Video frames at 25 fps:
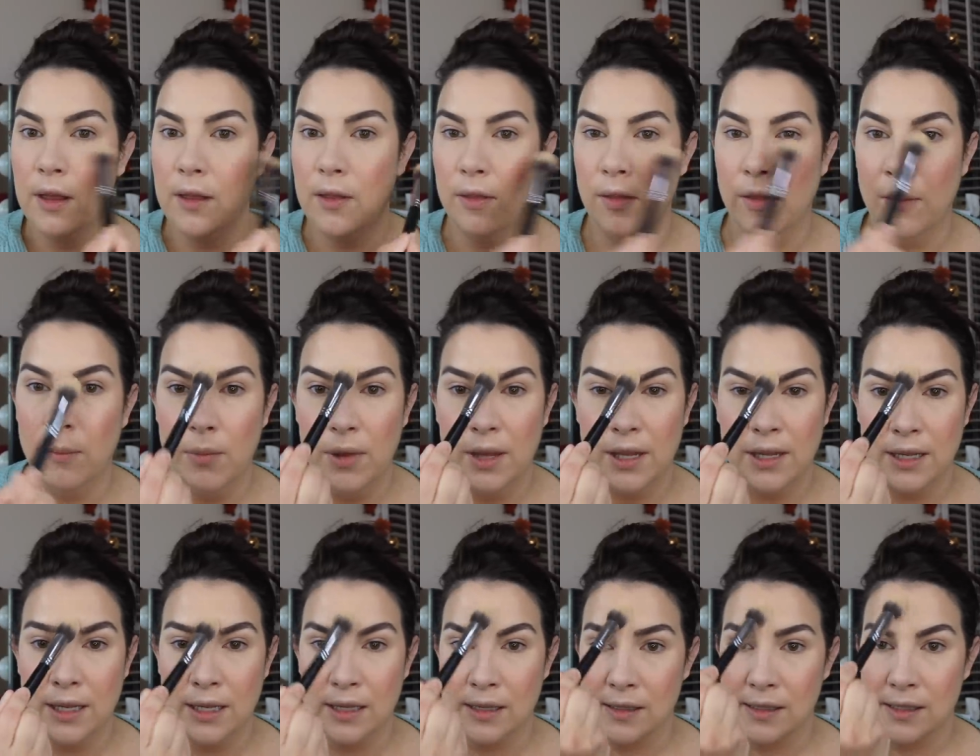the
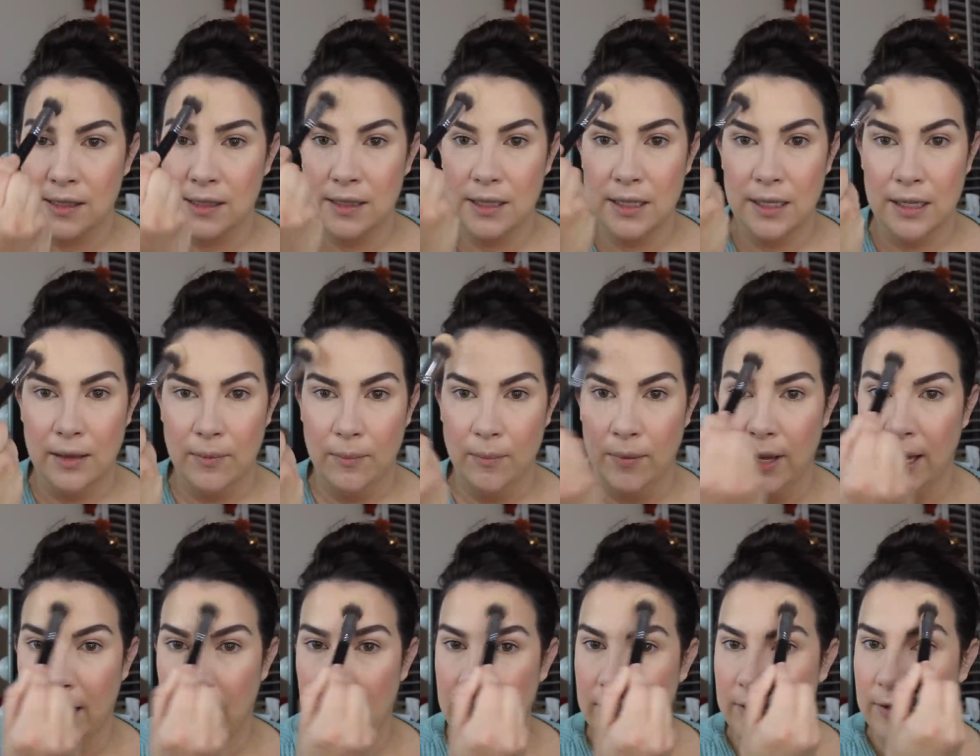biggest
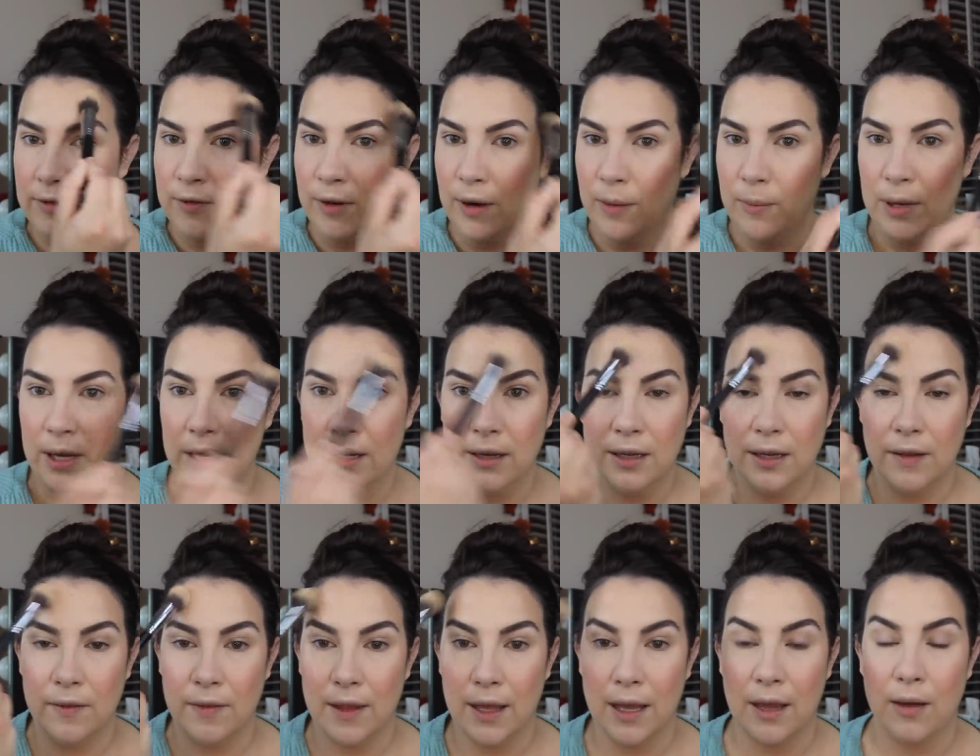impact from it
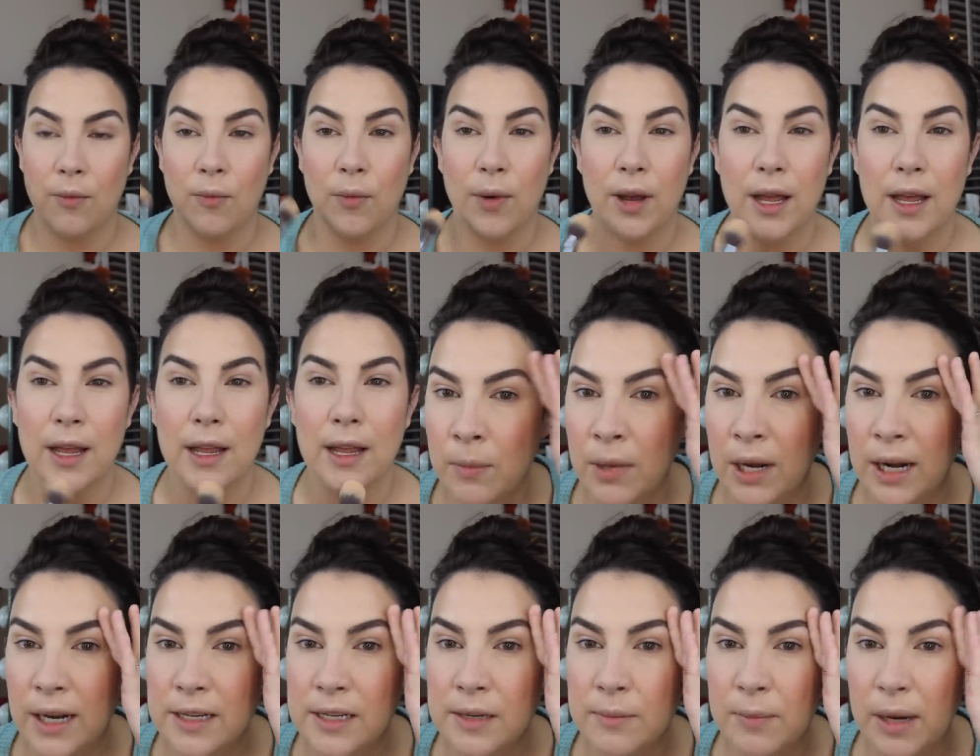in that way.
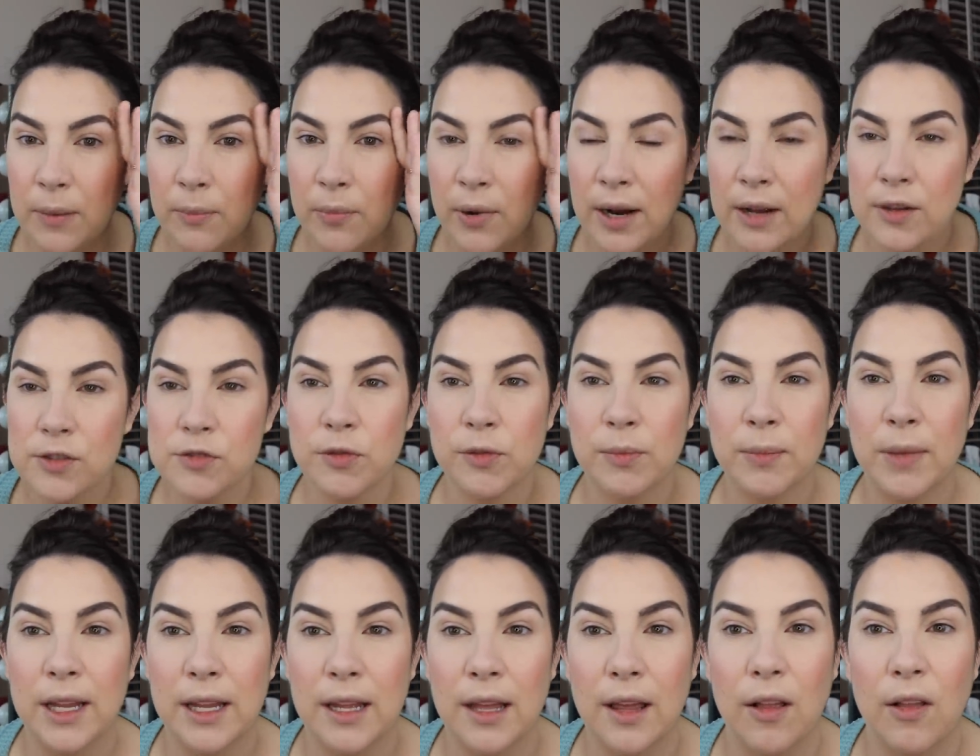But I did my brows with
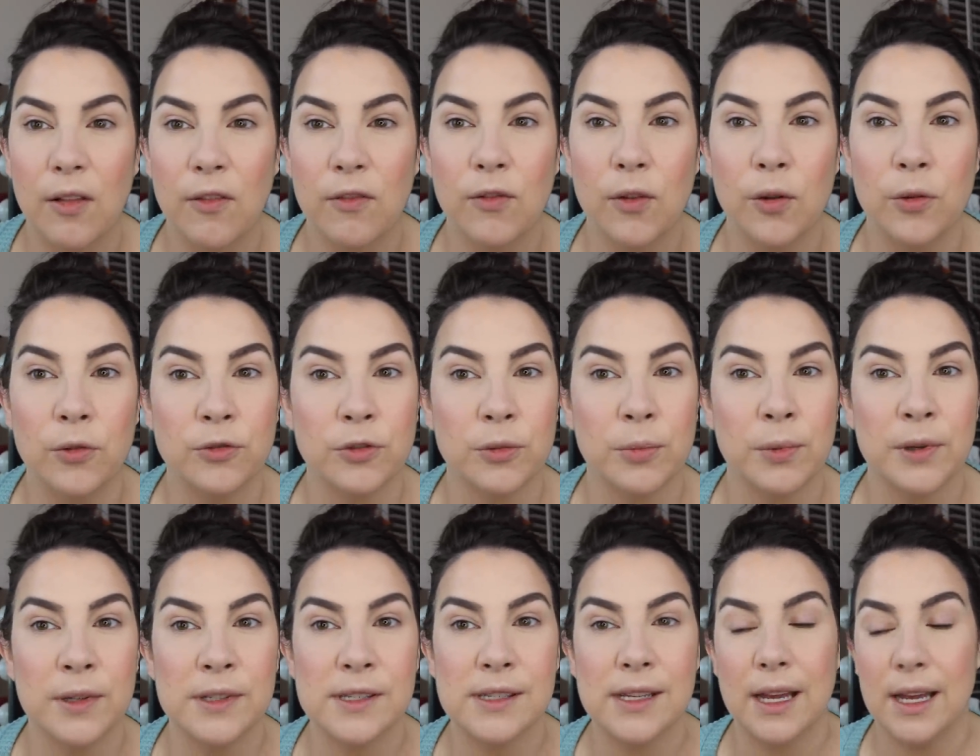my e.l.f. Ultra
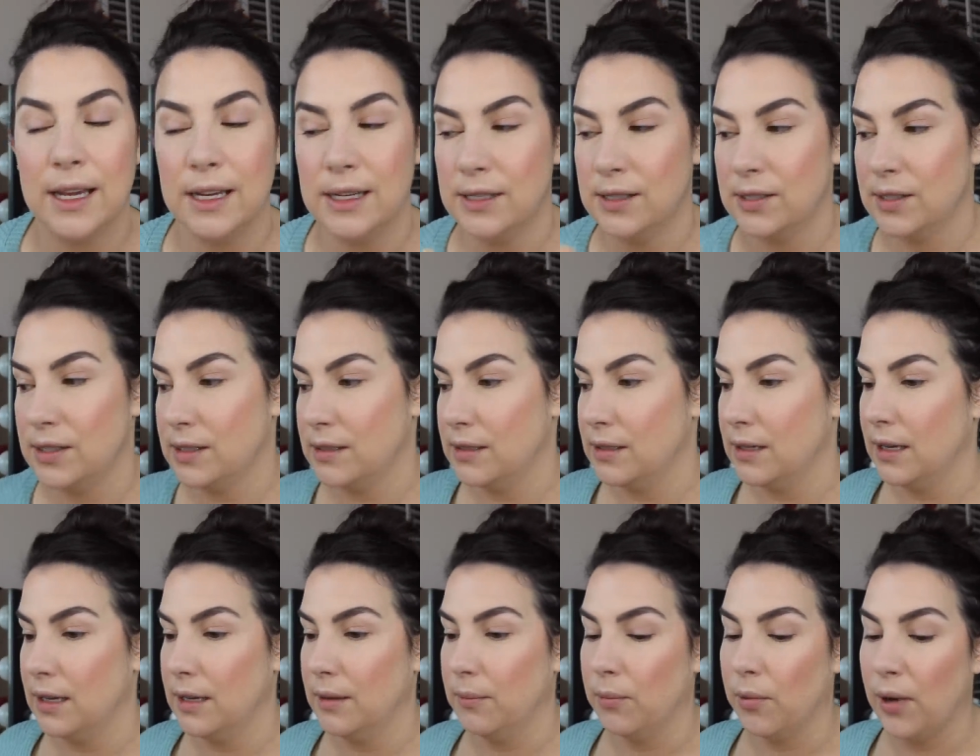Precise
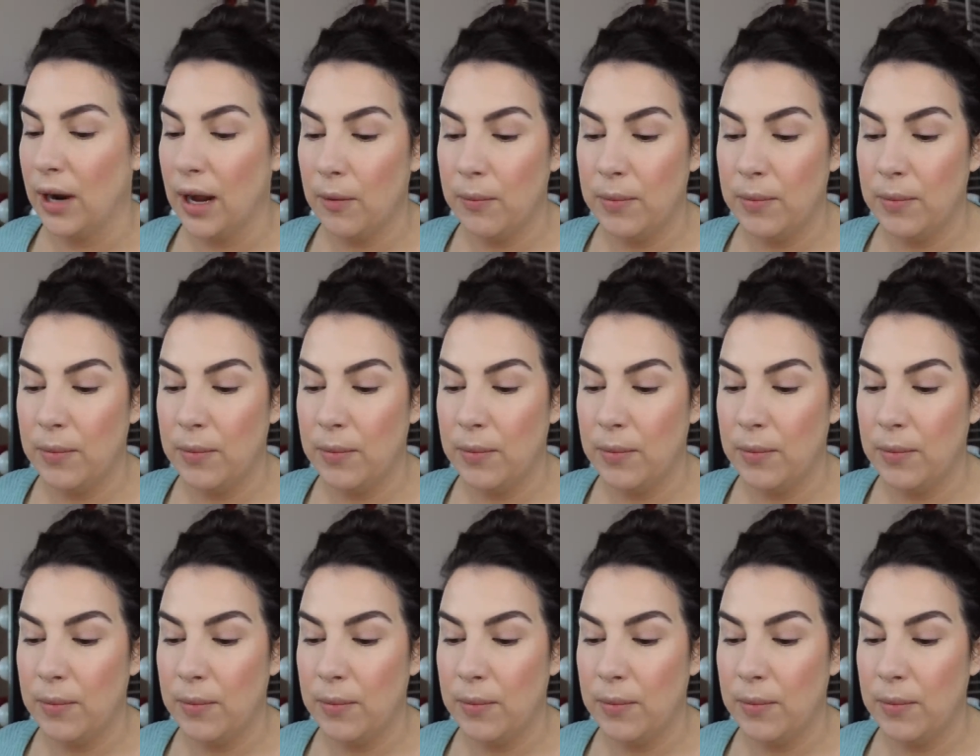uh, Brow